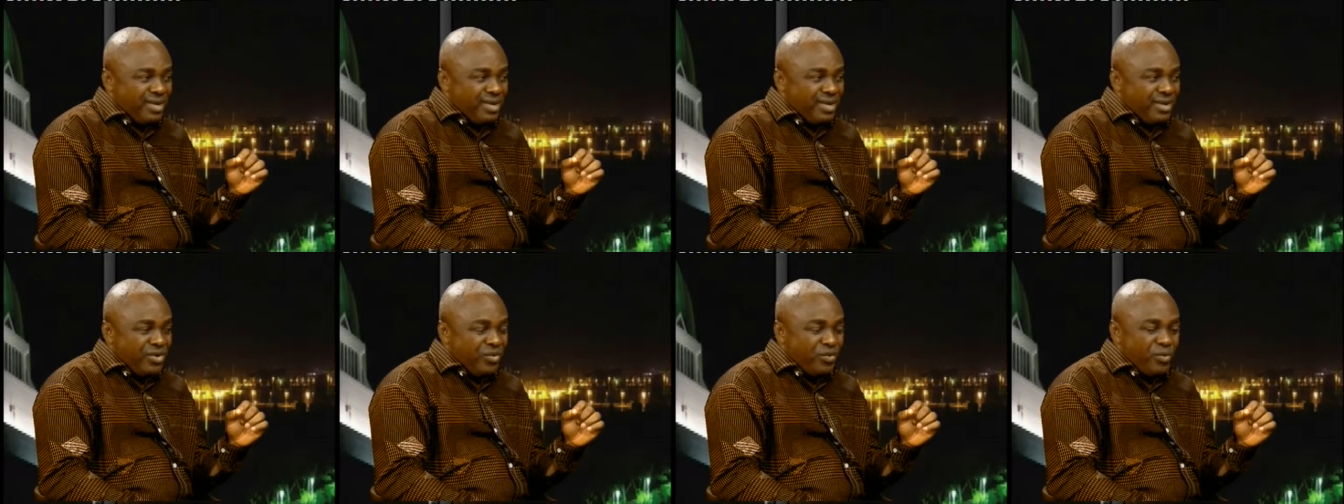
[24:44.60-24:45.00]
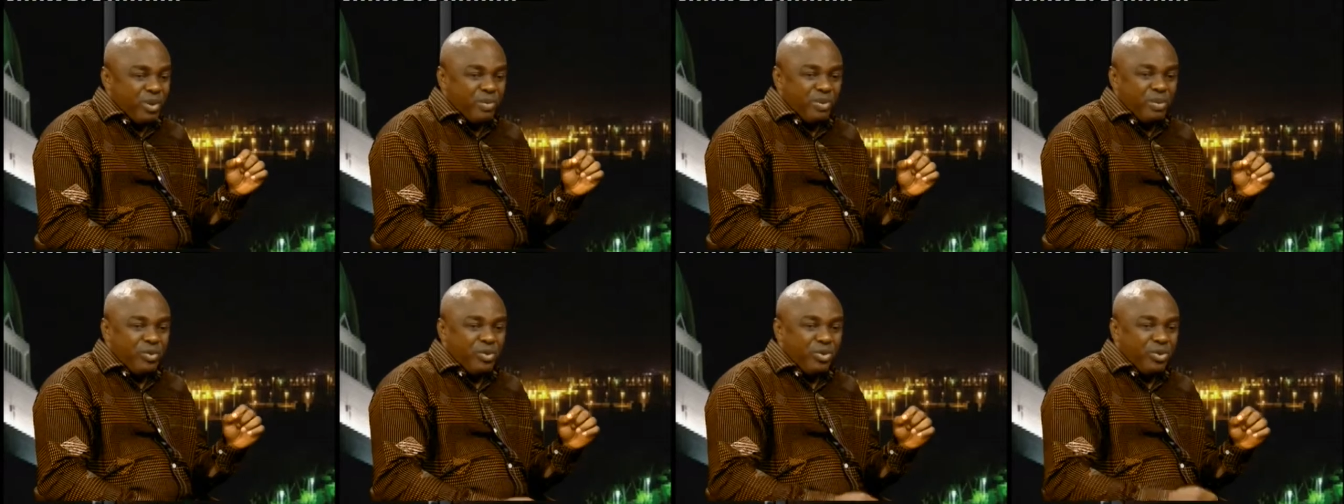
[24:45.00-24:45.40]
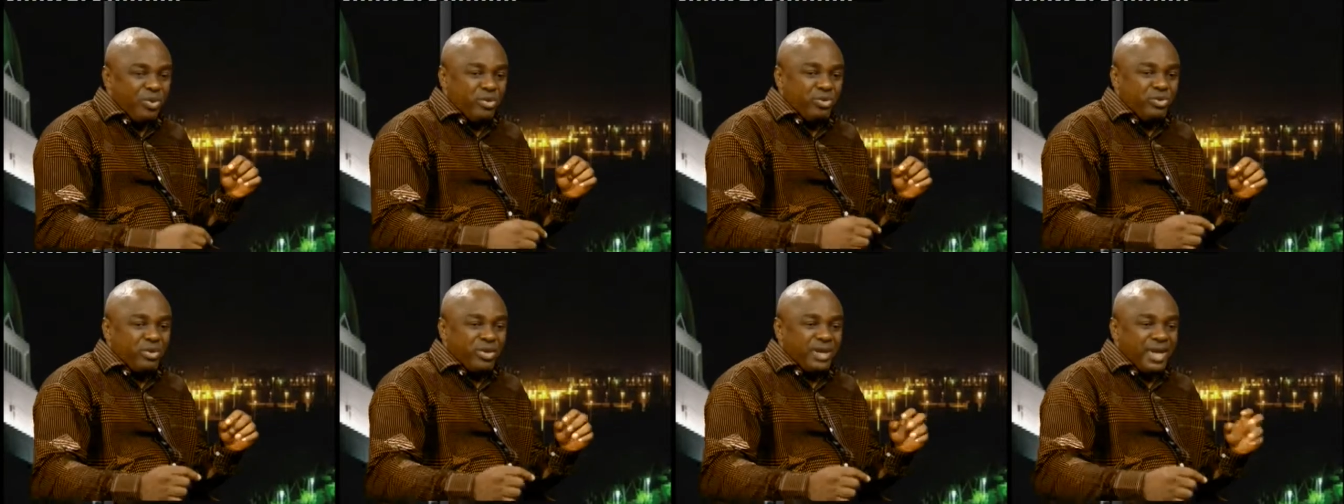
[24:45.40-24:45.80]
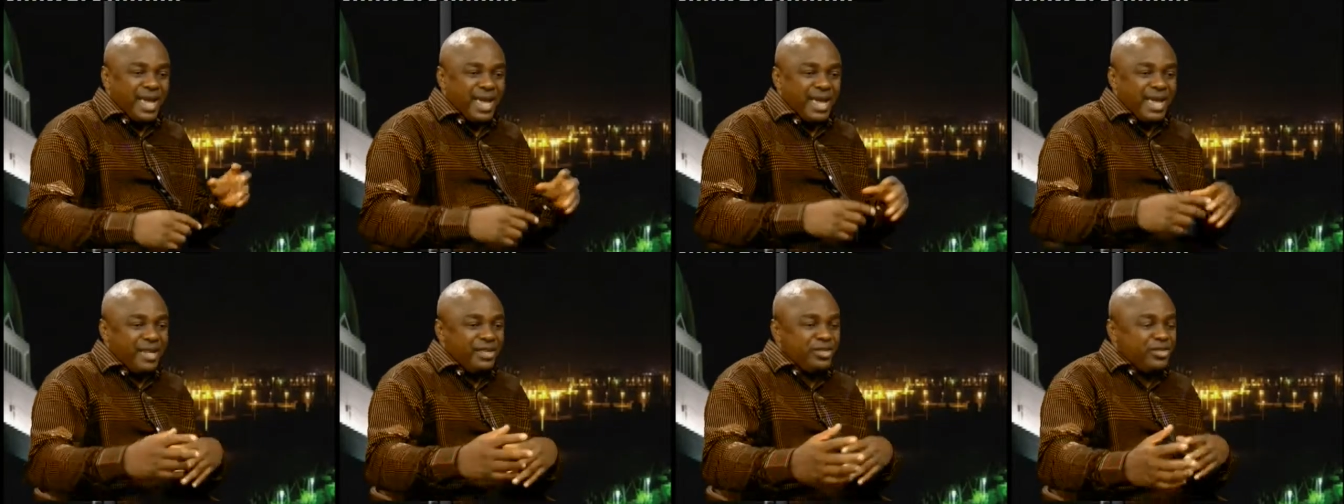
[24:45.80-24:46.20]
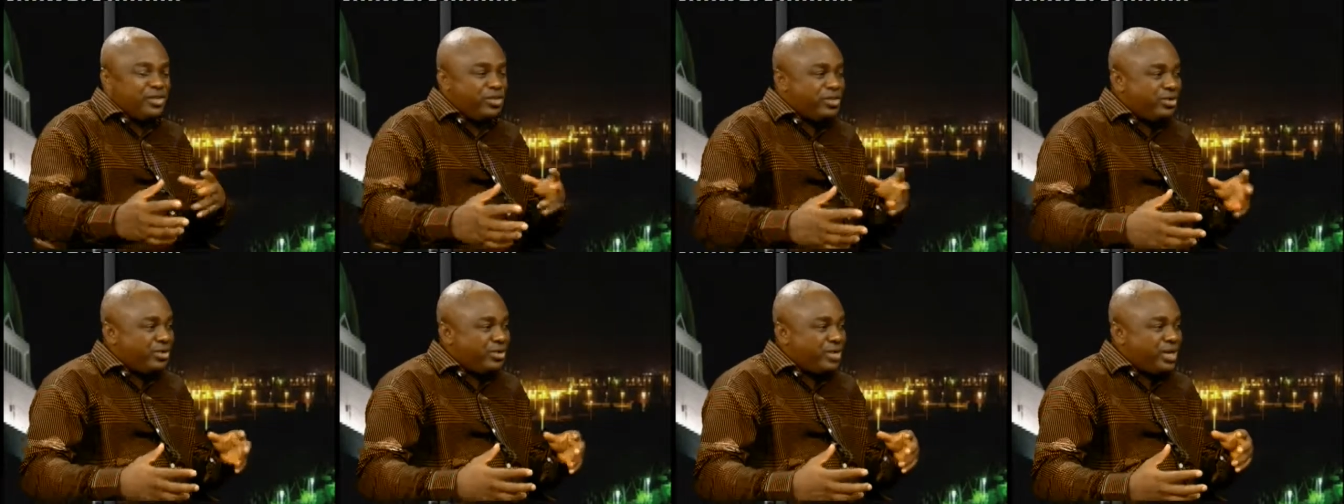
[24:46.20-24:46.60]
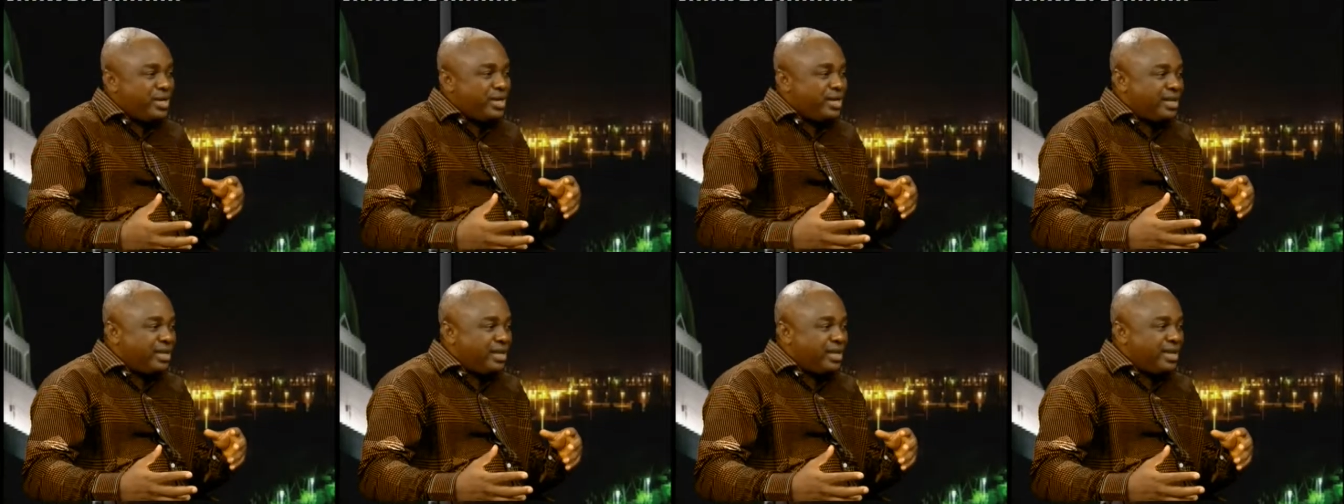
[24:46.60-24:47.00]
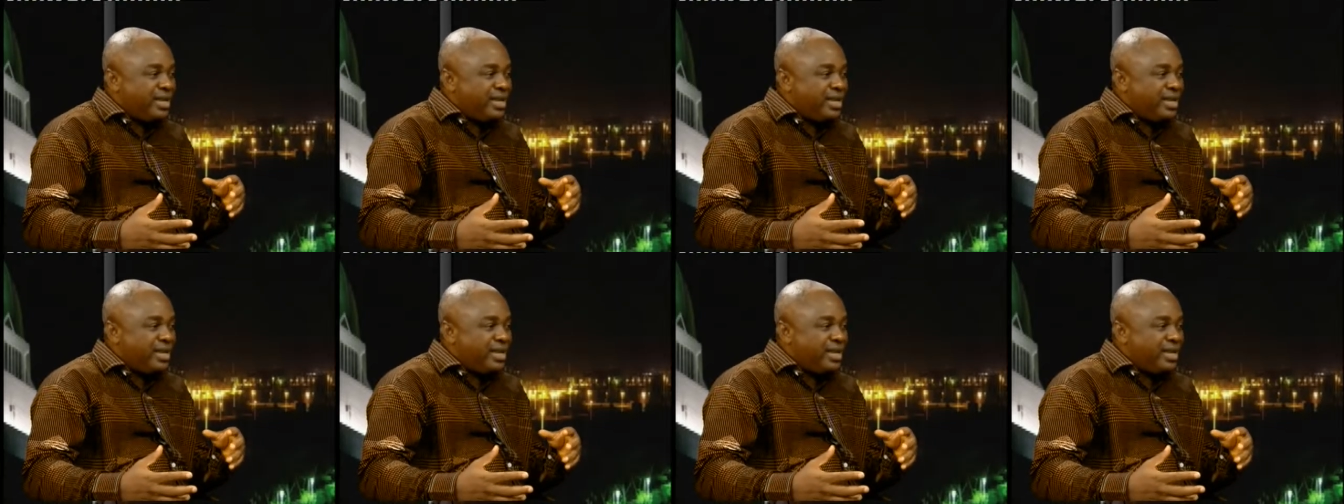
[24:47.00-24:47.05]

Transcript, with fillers: where people use underage children